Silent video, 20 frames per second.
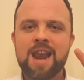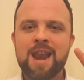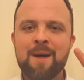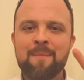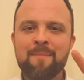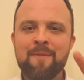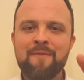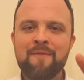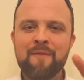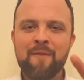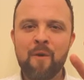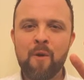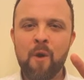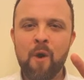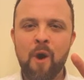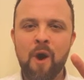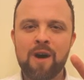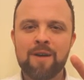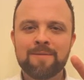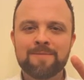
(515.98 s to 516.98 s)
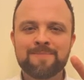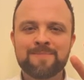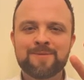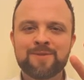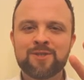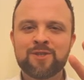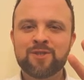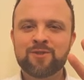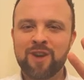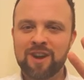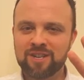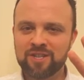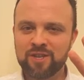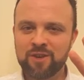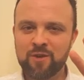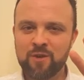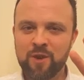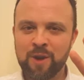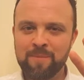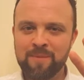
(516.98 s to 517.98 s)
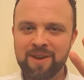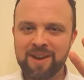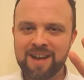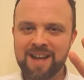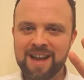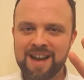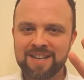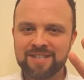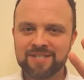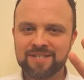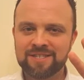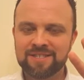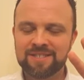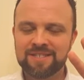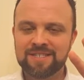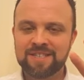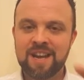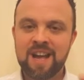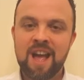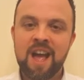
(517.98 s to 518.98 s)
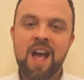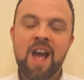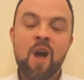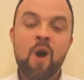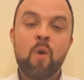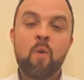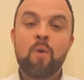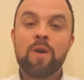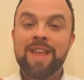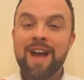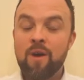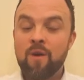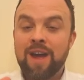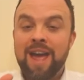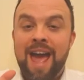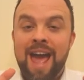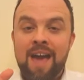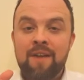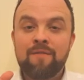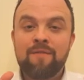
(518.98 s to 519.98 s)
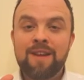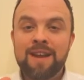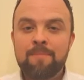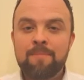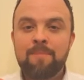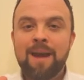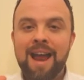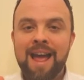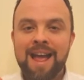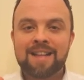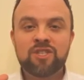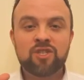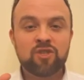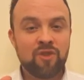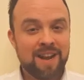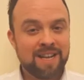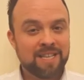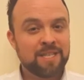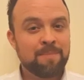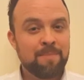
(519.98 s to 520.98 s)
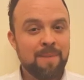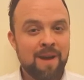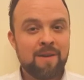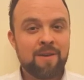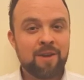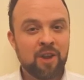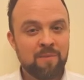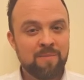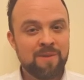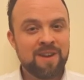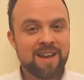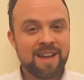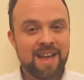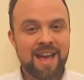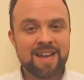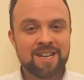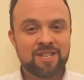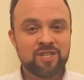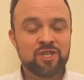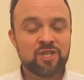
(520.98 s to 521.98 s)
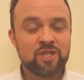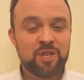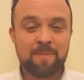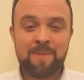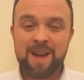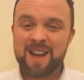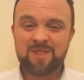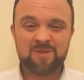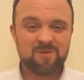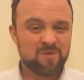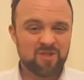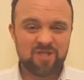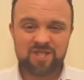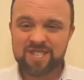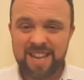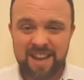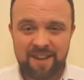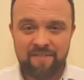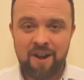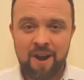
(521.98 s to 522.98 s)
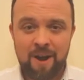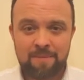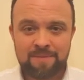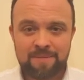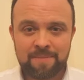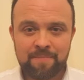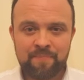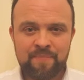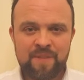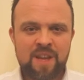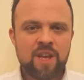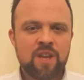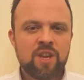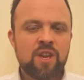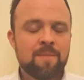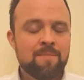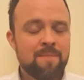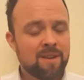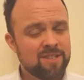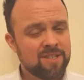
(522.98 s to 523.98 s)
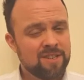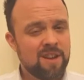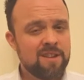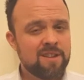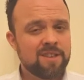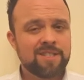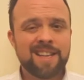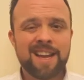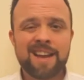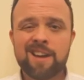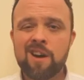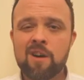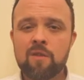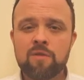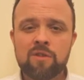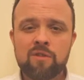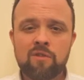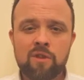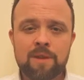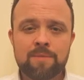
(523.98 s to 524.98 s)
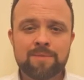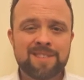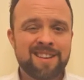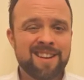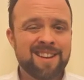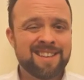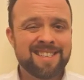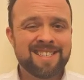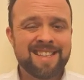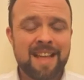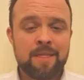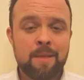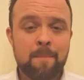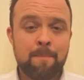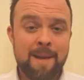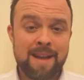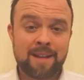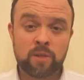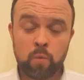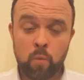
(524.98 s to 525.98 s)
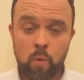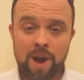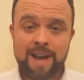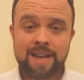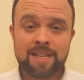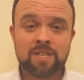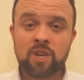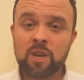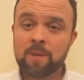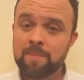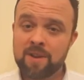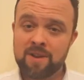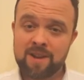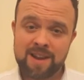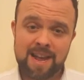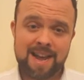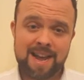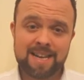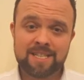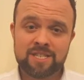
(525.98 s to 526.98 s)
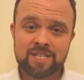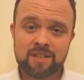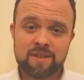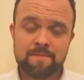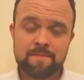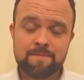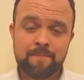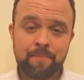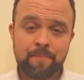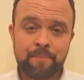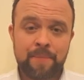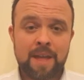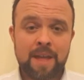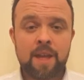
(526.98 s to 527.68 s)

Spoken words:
Number 4, structure your communications. Without carefully planned, transparent communications, you may as well just give up. You must know your stakeholder groups and understand the best way to communicate to them.